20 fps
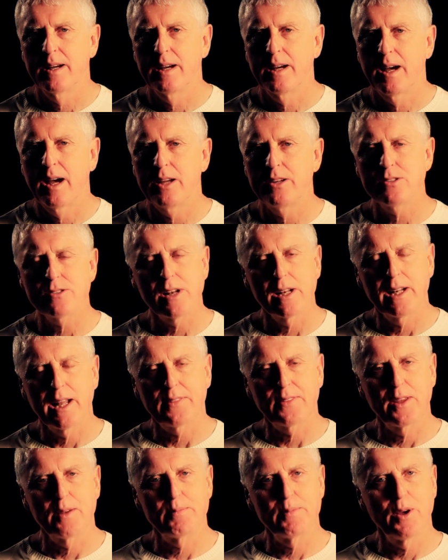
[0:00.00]
I usually
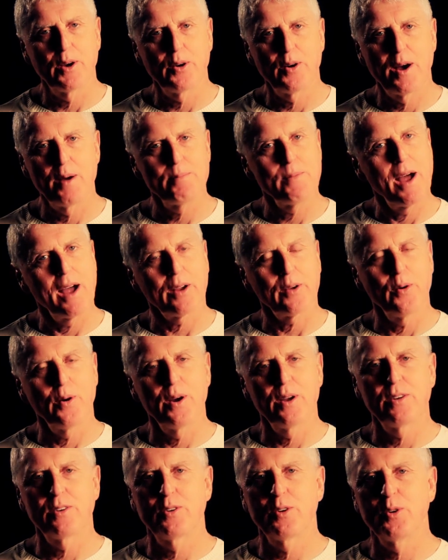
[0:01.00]
let them know I'm not
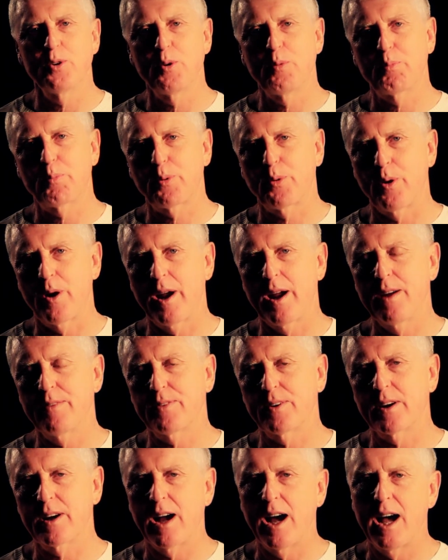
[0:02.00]
going to pray
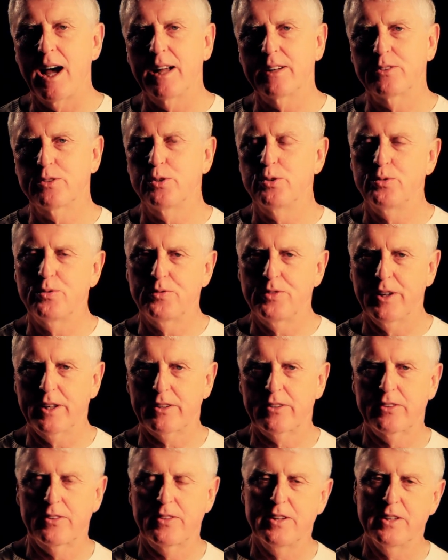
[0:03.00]
for God to
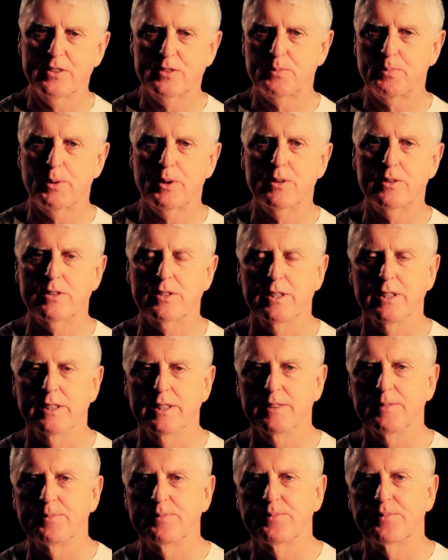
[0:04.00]
fix this
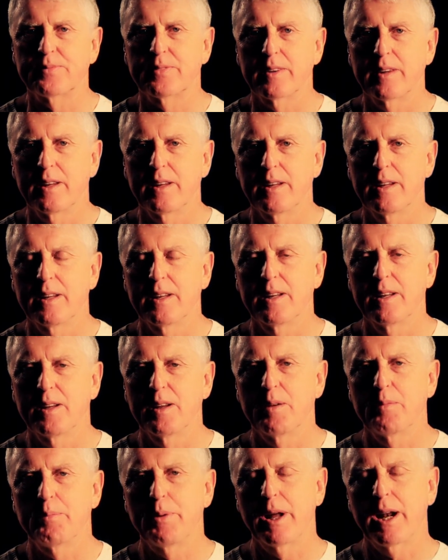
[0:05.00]
person,
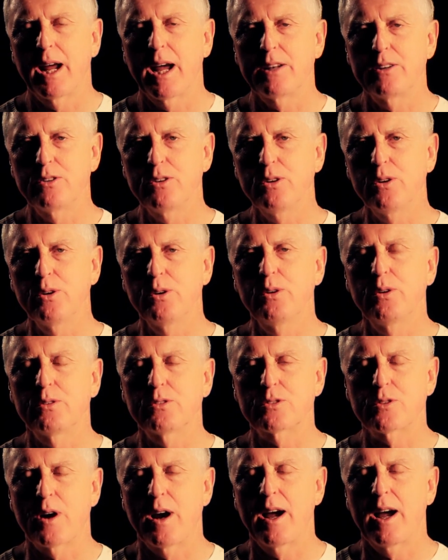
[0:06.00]
but I do
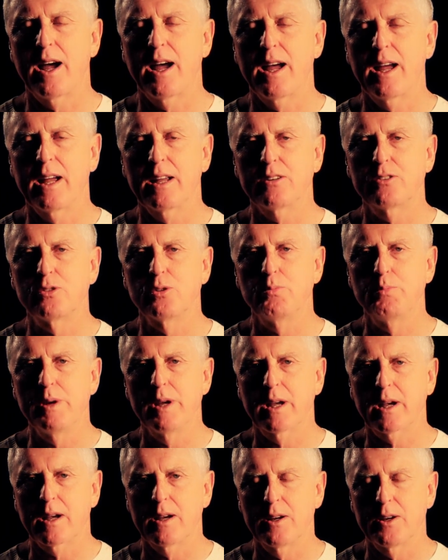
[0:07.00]
try to
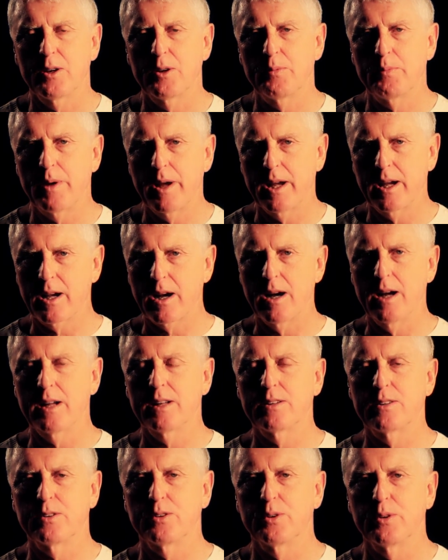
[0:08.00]
become a
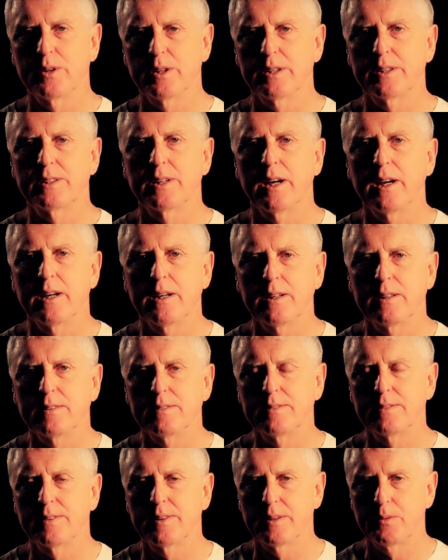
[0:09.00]
conduit
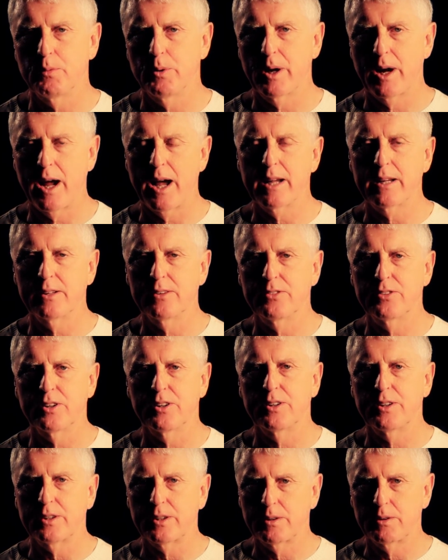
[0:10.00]
of what I
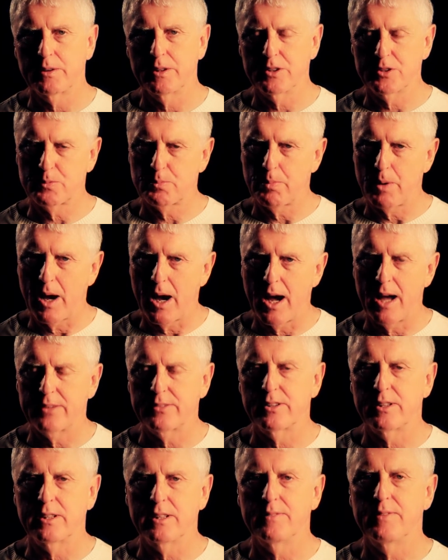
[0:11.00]
consider this
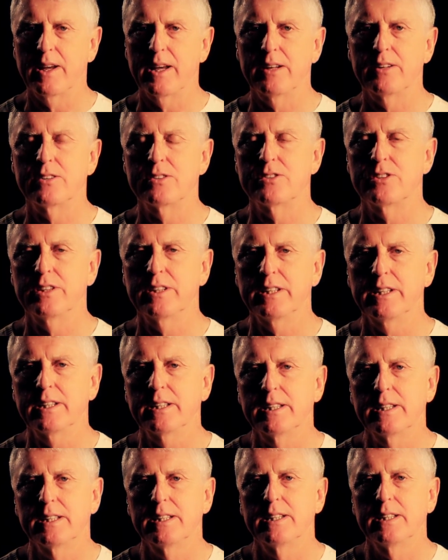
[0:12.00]
positive energy
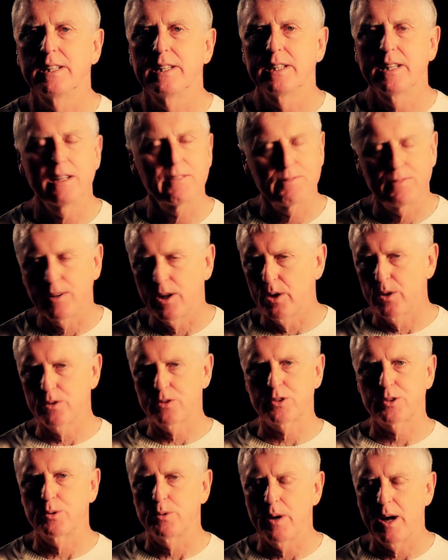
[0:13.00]
that
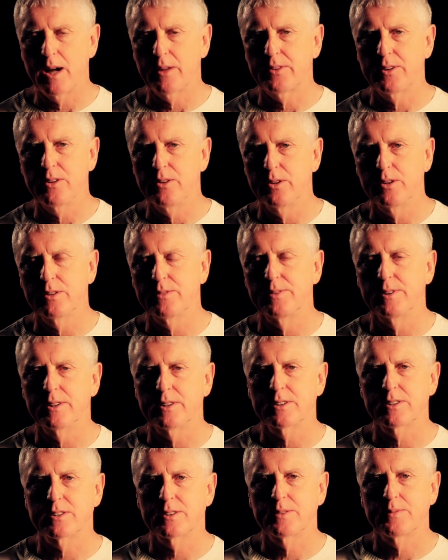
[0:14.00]
flows throughout the
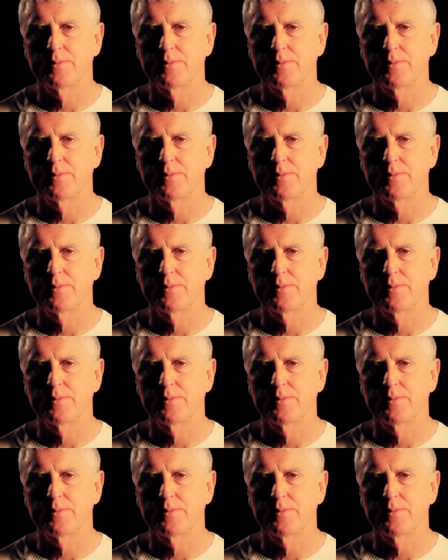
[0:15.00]
universe.